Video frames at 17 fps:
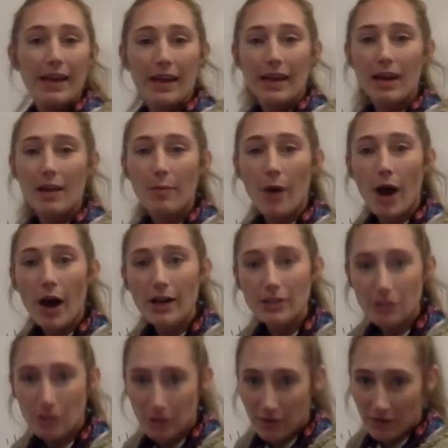an
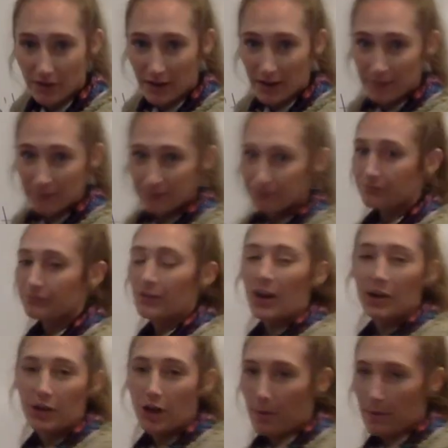apostrophe,
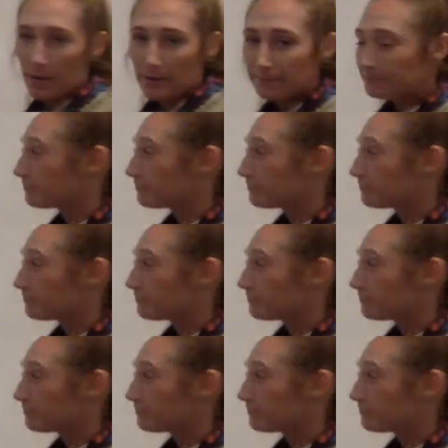not a comma.